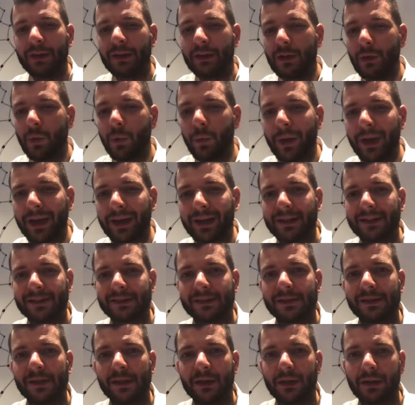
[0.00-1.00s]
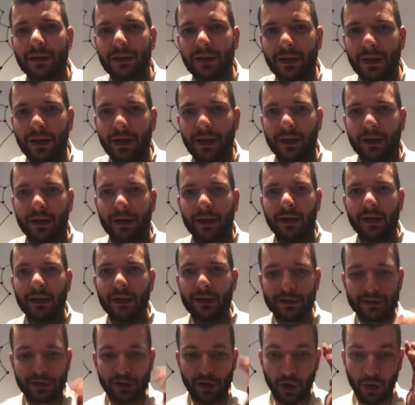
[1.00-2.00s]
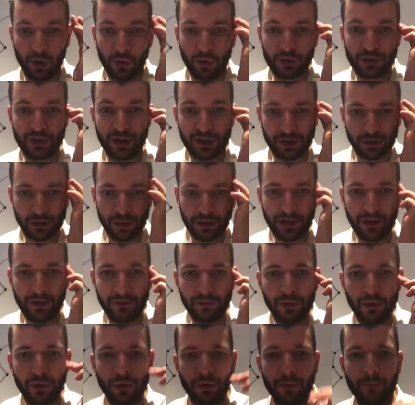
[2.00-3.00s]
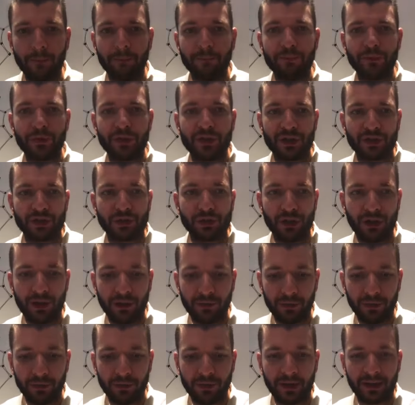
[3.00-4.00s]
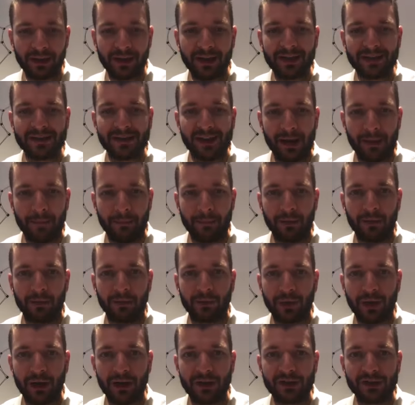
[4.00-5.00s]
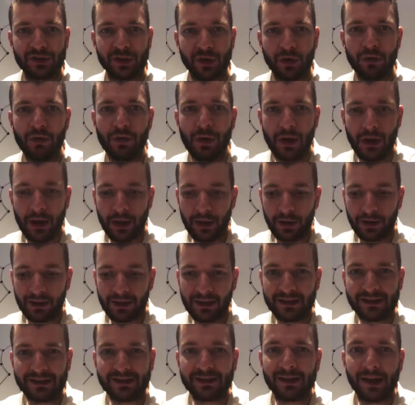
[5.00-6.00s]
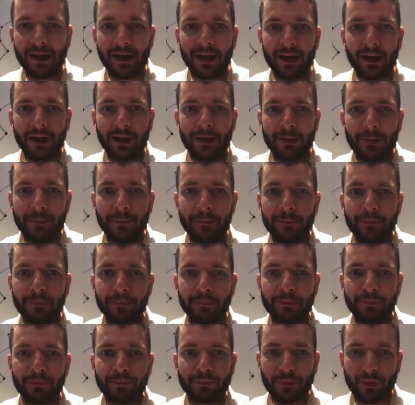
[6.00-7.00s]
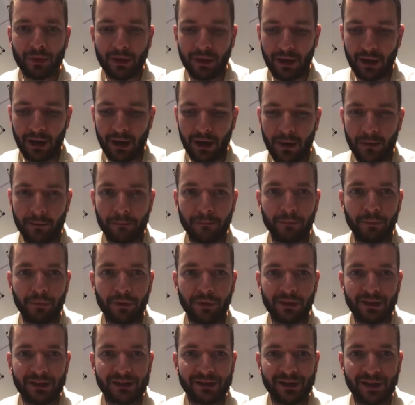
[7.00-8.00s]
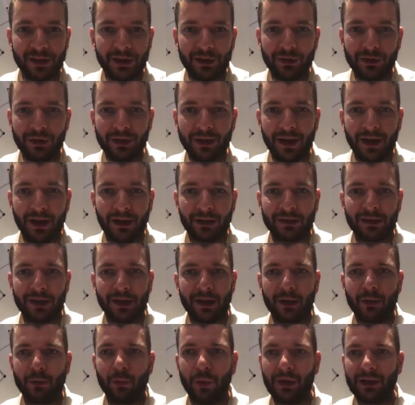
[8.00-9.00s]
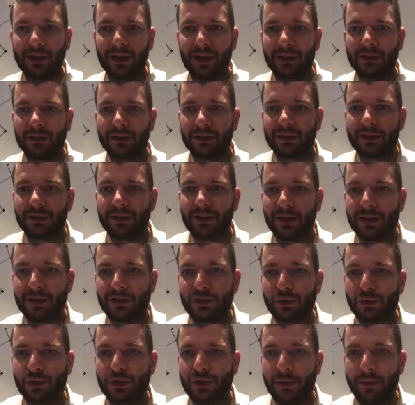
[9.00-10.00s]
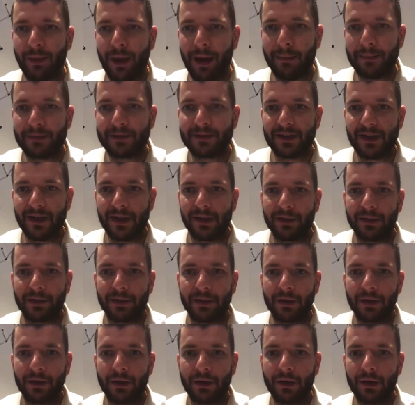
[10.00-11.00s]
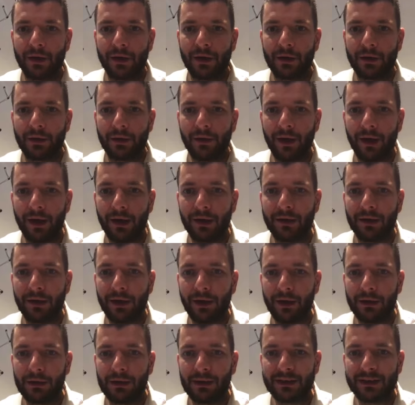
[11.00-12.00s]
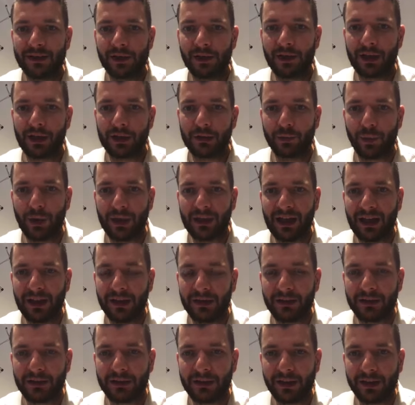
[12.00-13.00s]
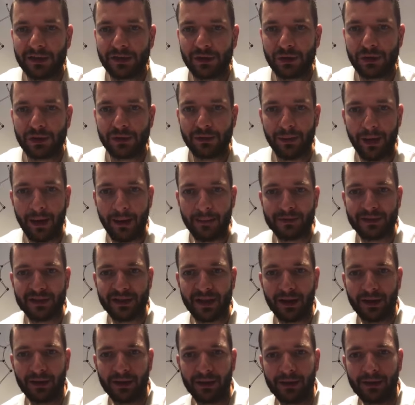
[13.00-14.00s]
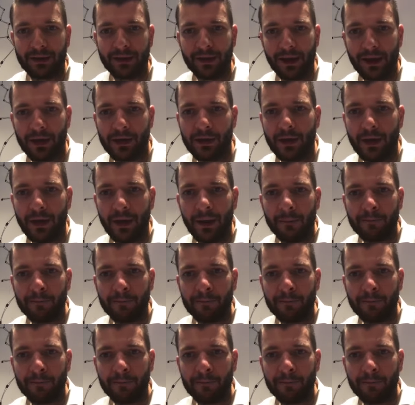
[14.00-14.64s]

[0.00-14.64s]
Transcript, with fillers: the weakest link. So just to give you like example, right? So let's say you get like 100 clicks to the website, right? Let's say you get 100 clicks to the website, and then